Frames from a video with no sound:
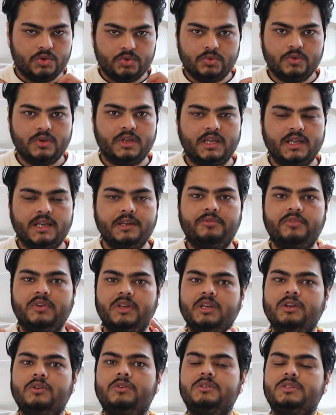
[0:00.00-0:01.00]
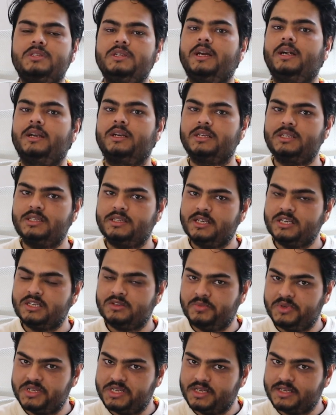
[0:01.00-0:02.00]
you, if he or she understands
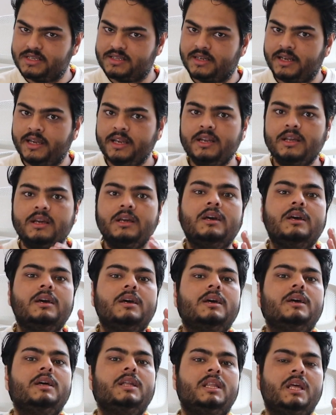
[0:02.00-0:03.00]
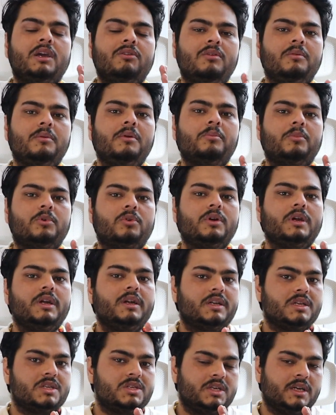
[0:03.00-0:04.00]
business right, they will be more
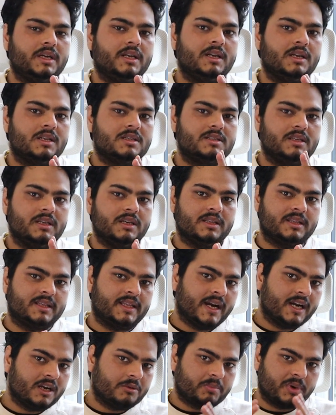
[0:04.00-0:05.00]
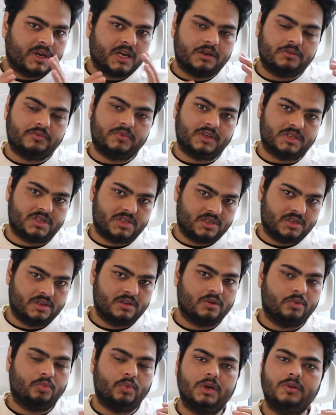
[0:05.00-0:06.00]
interested in listening that part first.
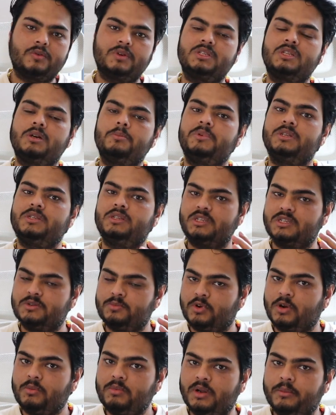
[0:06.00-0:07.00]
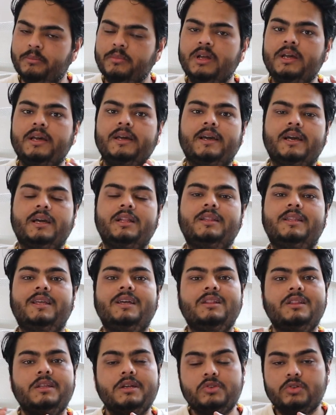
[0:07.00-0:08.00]
What was the business problem? And
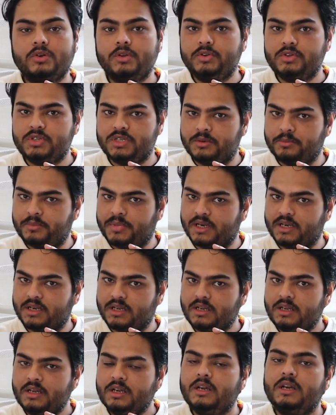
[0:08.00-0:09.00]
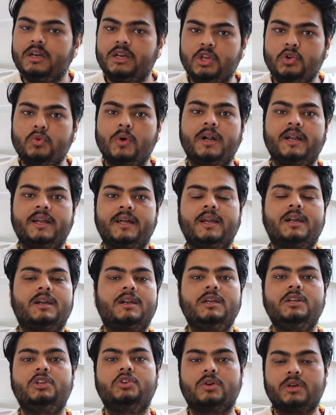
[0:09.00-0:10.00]
then the solution part. You are
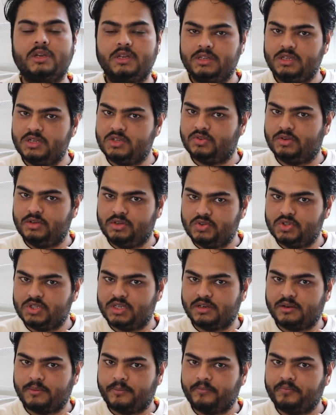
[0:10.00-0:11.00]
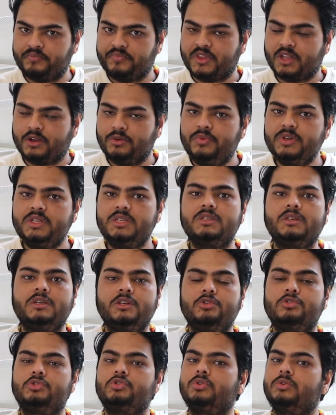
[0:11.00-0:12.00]
directly talking the solution, which
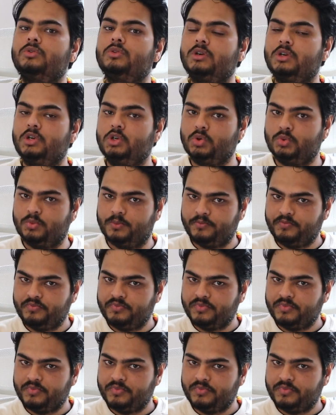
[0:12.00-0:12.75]
you should not do.